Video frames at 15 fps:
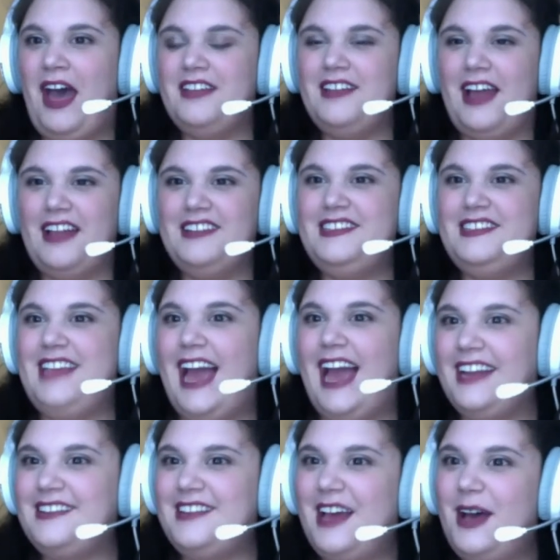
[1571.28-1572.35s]

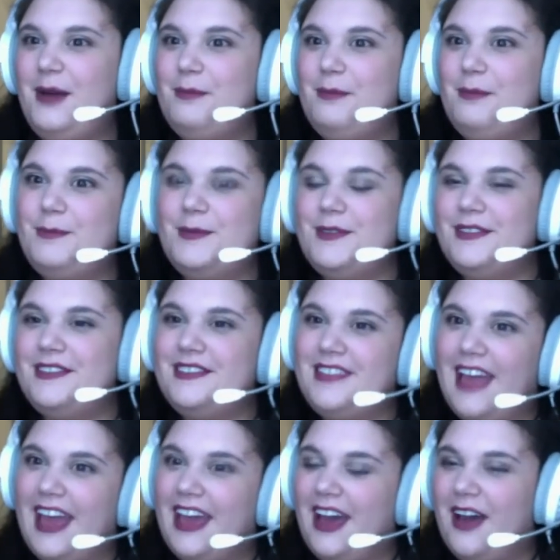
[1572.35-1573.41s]
stacked up
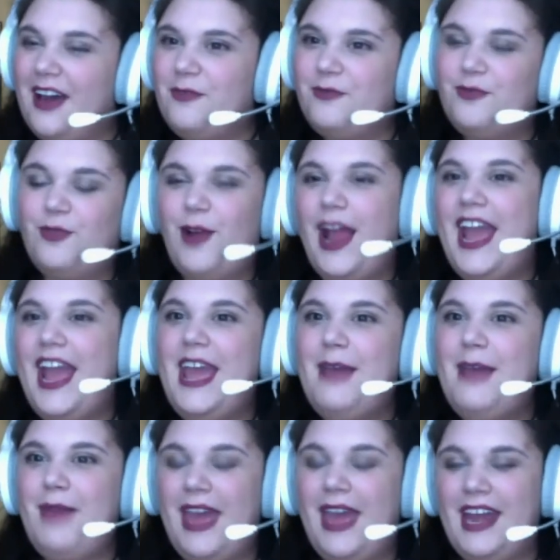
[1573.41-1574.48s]
like a
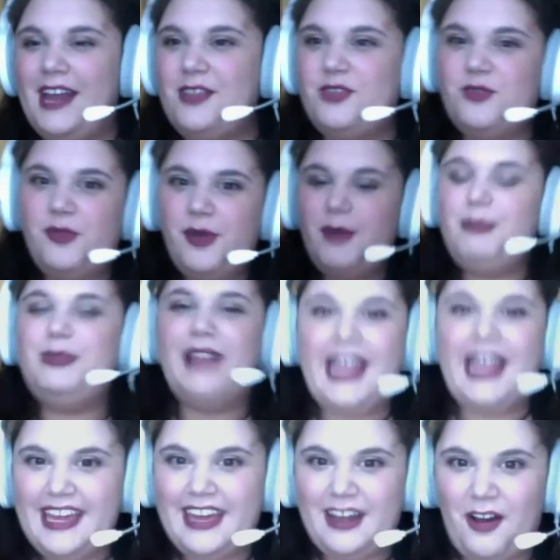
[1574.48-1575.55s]
frame and I threw a
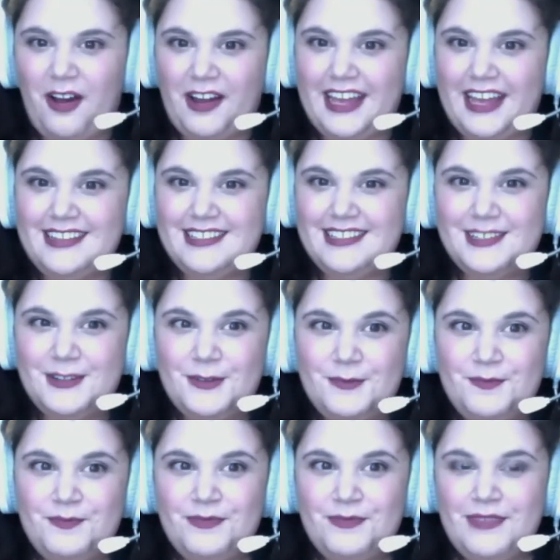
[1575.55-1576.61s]
blanket on it
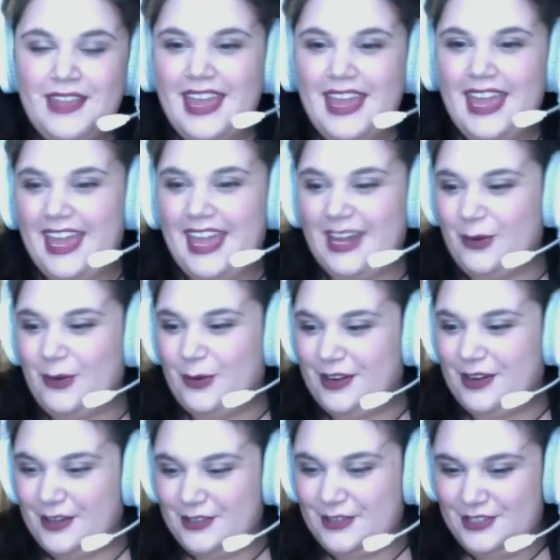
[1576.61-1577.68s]
in
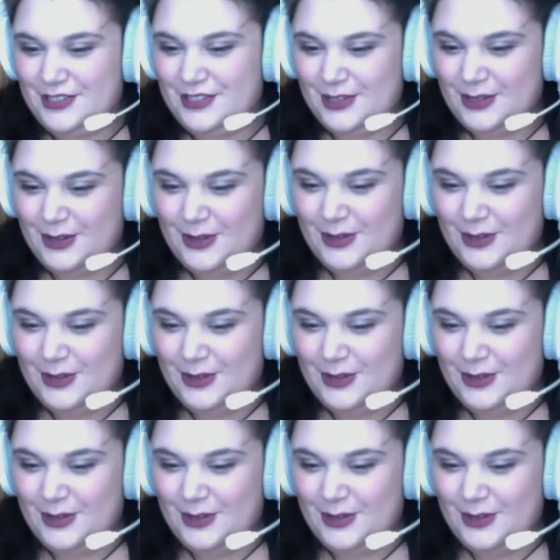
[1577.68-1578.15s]
order to